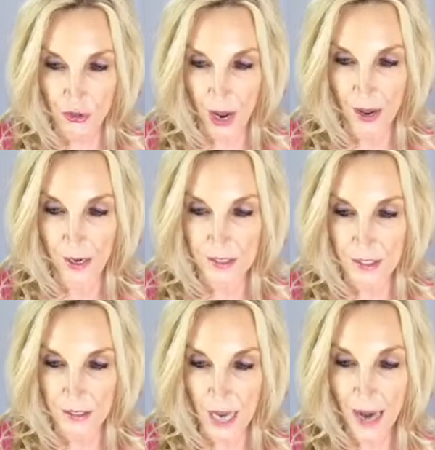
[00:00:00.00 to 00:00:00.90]
uh,
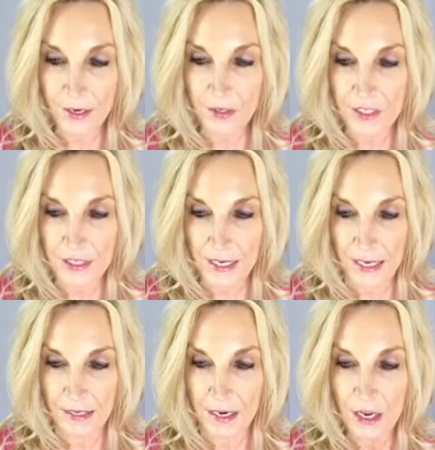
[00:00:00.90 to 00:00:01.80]
tired
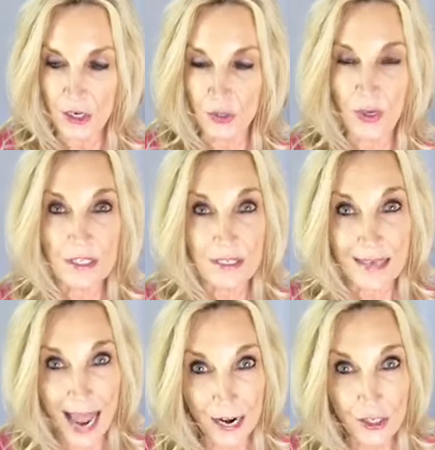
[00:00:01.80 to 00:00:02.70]
skin to its
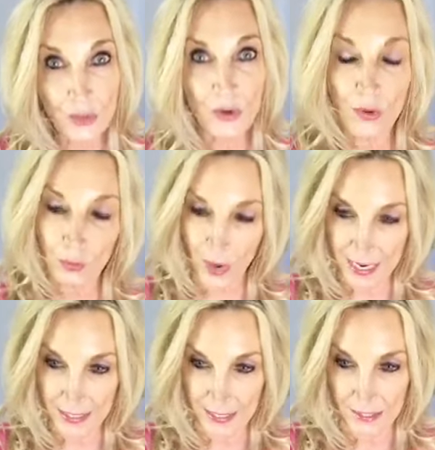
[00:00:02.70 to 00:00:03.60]
natural
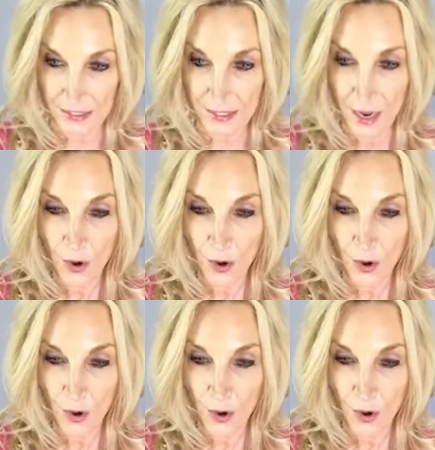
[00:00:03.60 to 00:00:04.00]
radiance